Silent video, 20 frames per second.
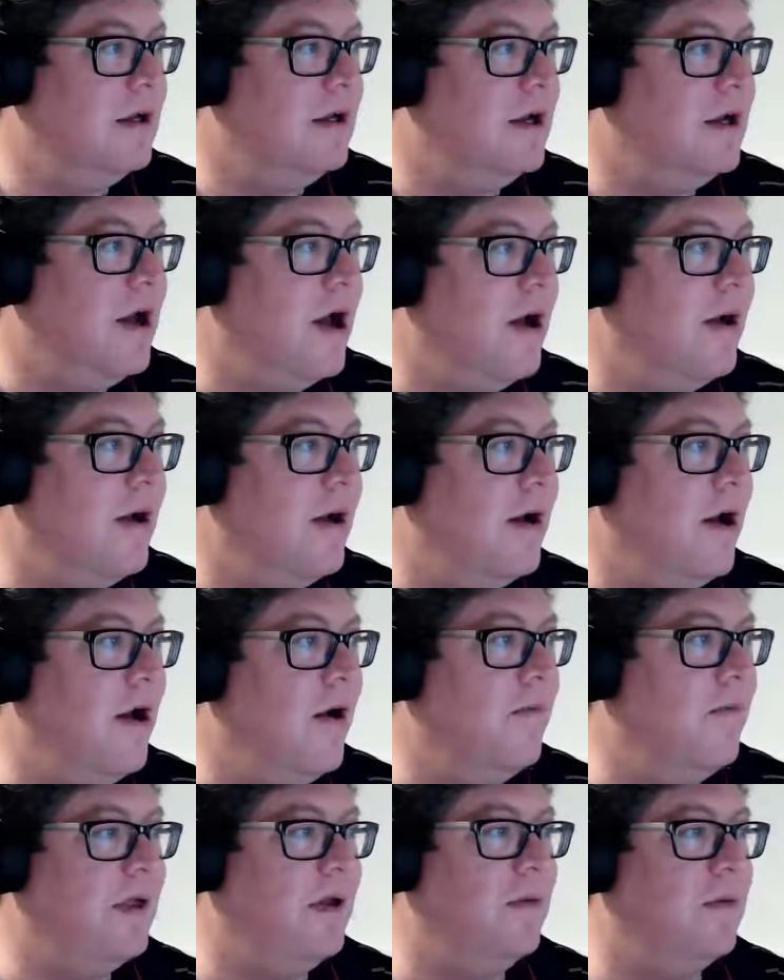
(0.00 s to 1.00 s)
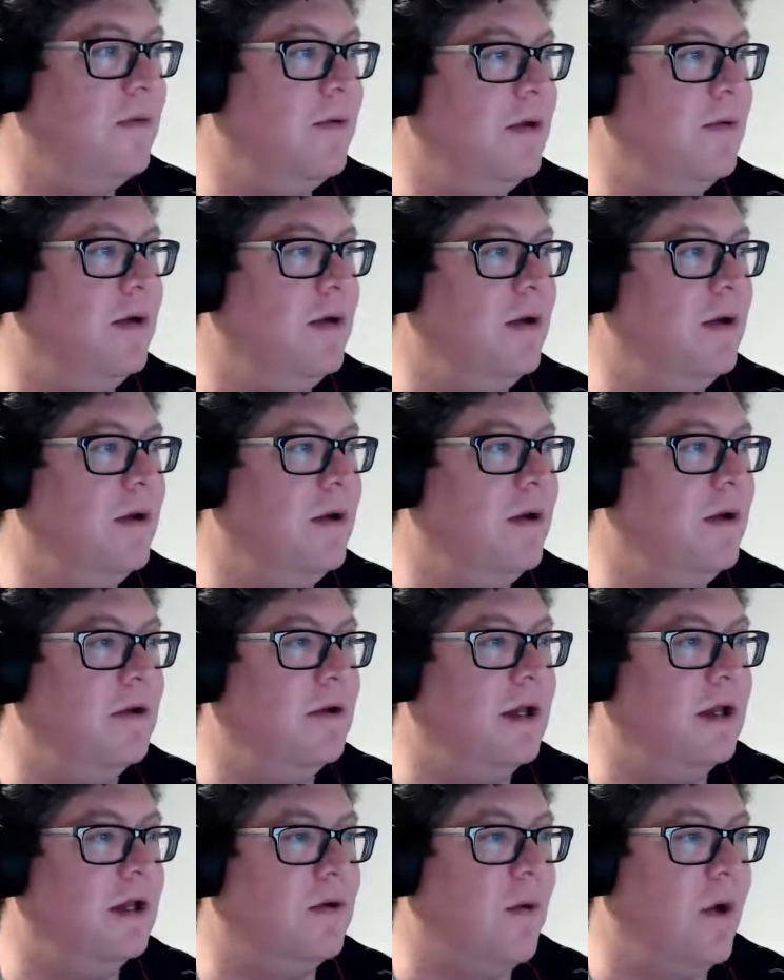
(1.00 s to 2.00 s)
Ho- hopefully, we we don't
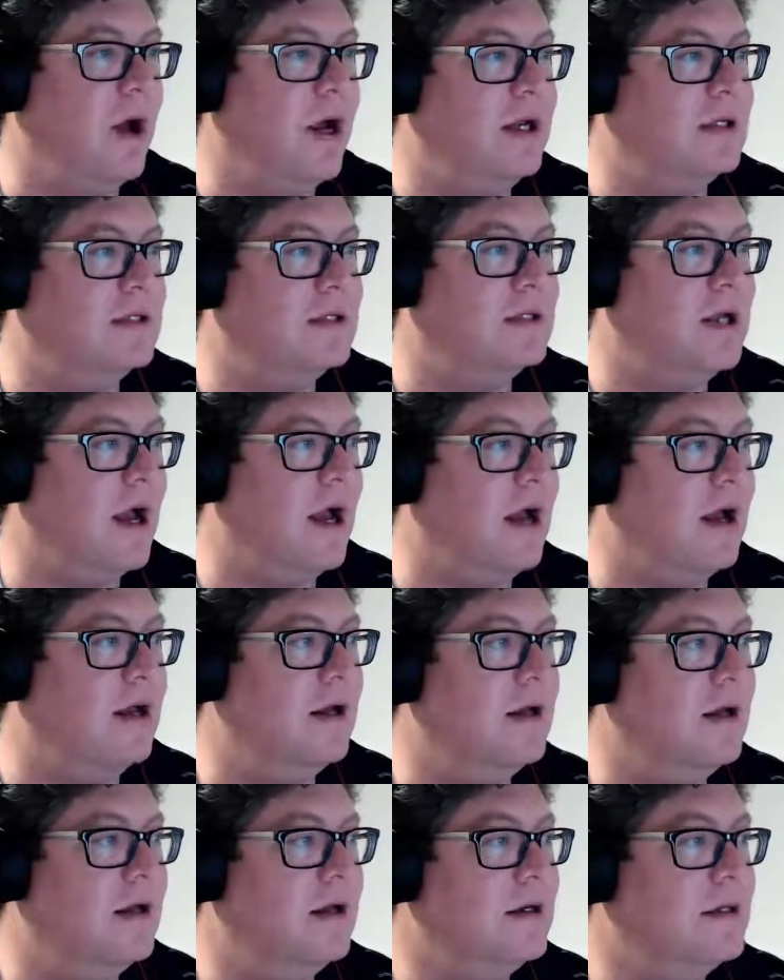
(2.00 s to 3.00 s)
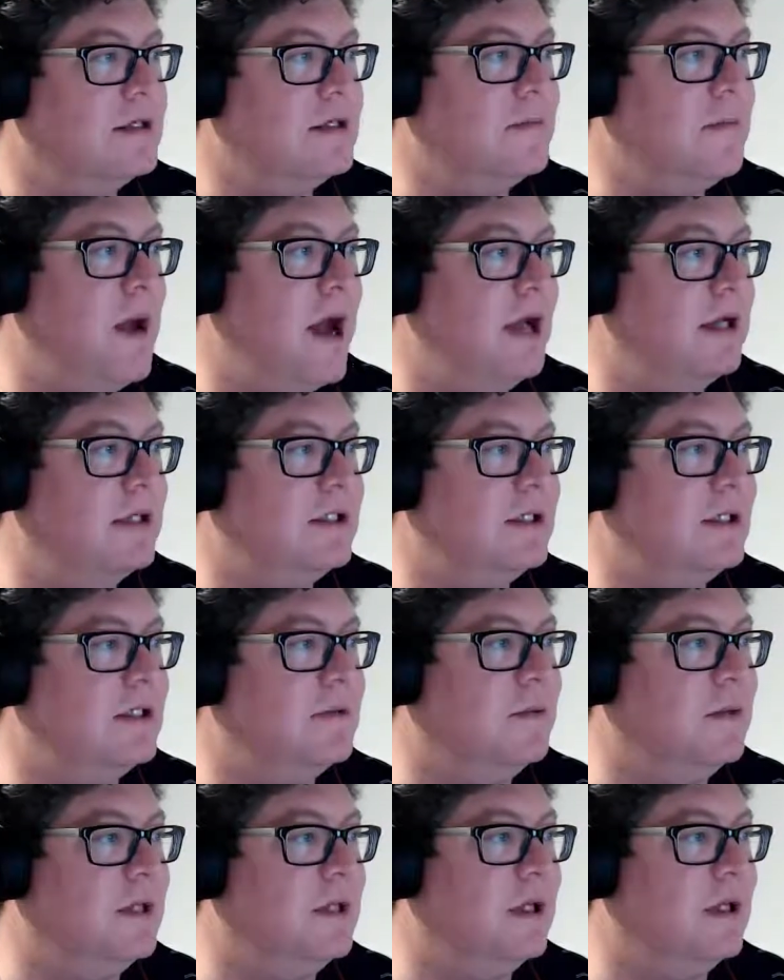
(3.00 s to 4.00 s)
get quite as uh, smashed as
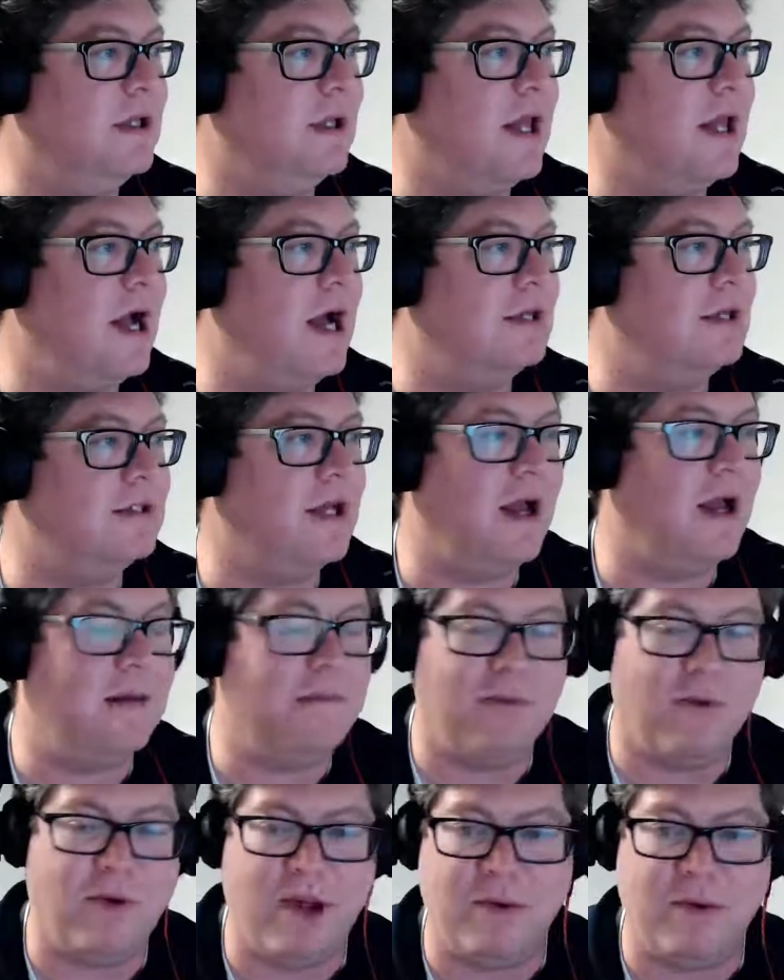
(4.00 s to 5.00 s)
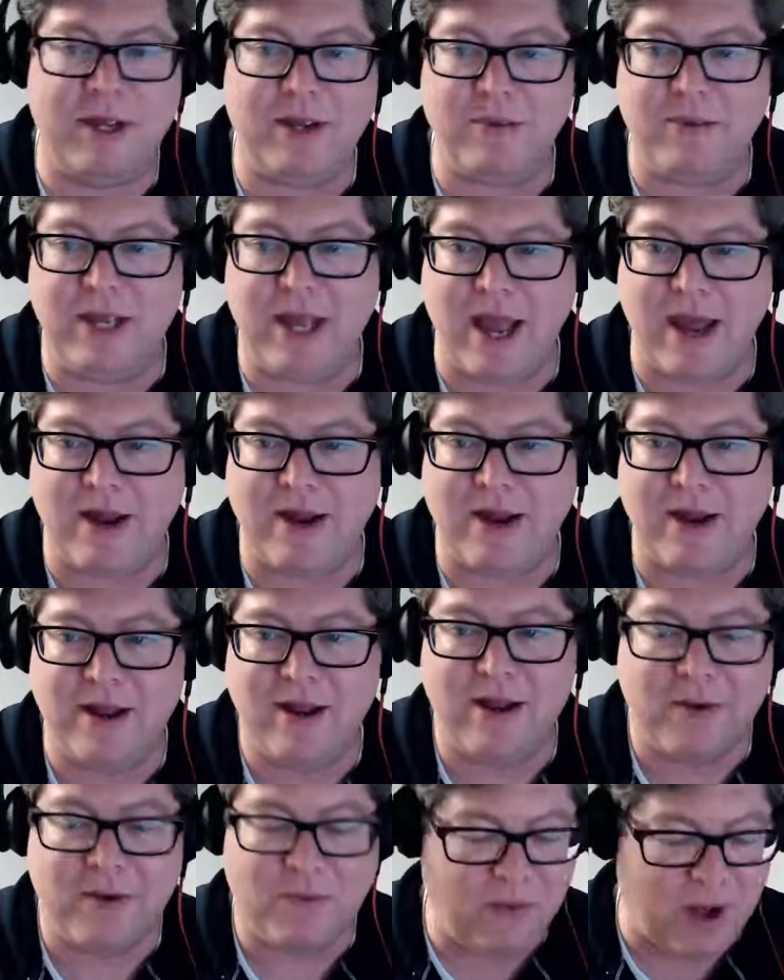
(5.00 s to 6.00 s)
we did the last time. Boy, we we had
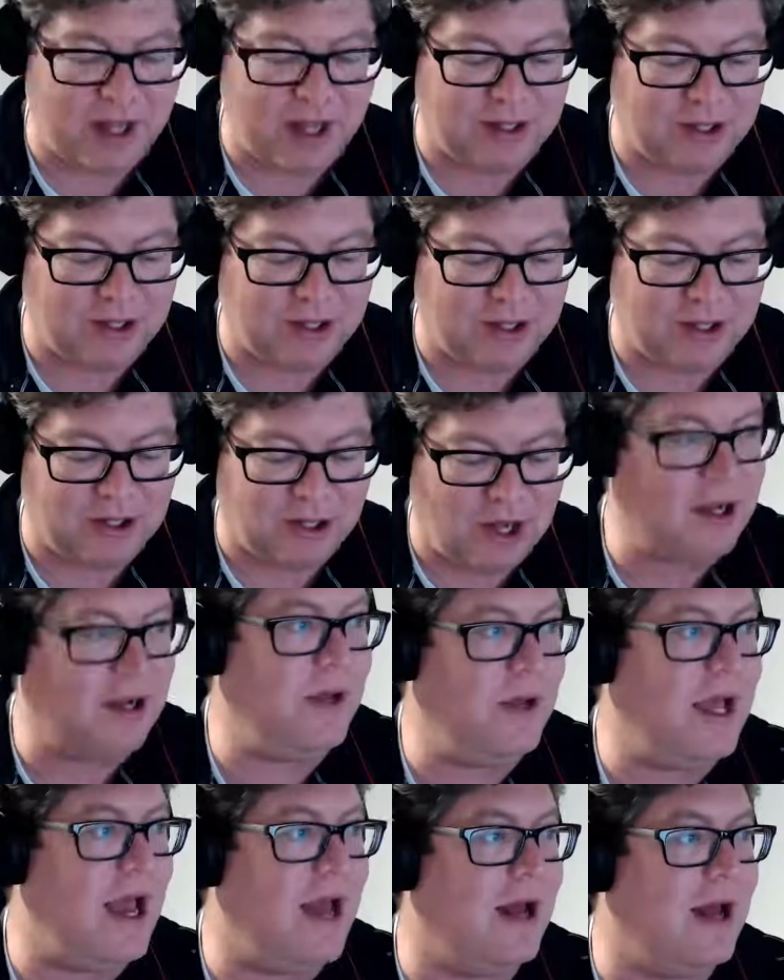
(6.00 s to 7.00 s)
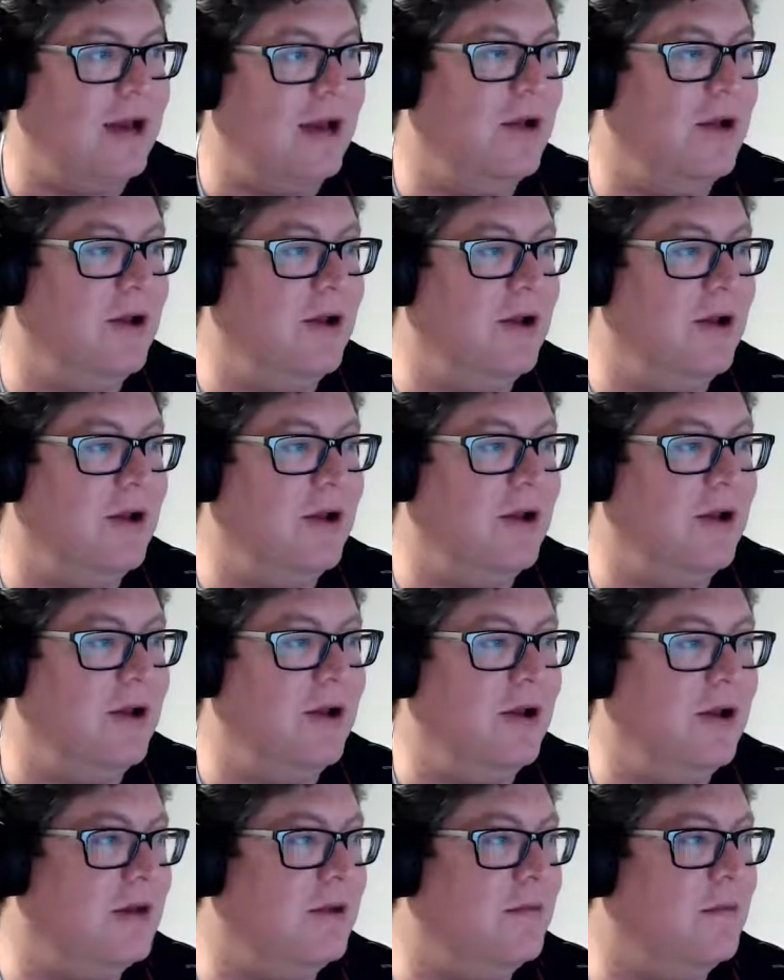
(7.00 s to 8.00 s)
we went long and we had a good time,
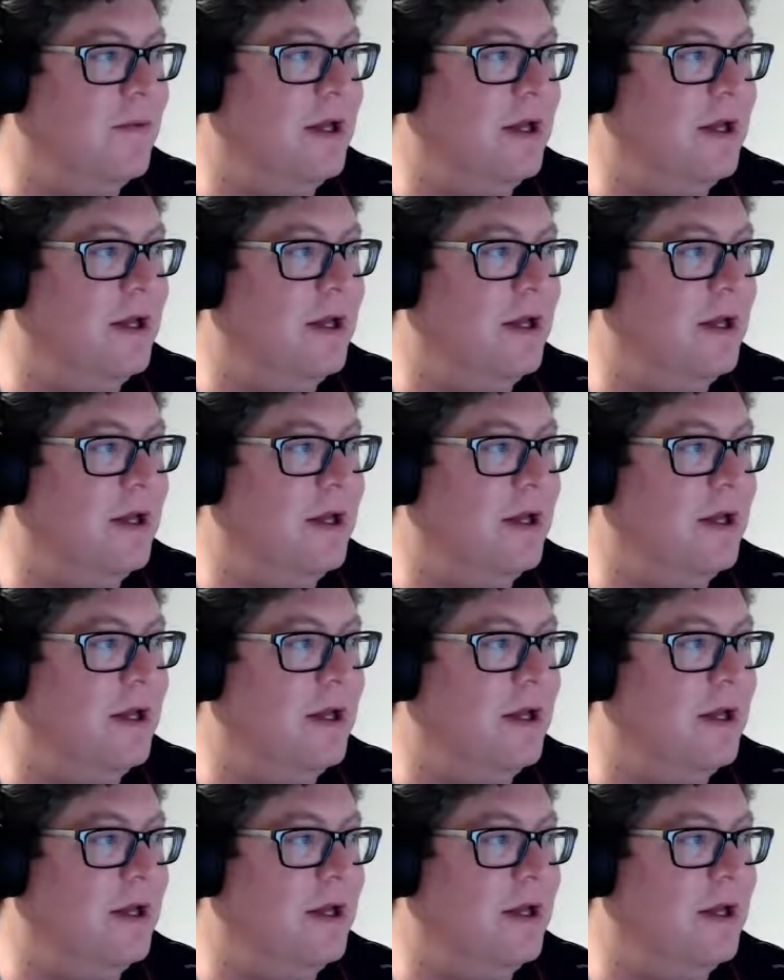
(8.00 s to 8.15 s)
didn't we?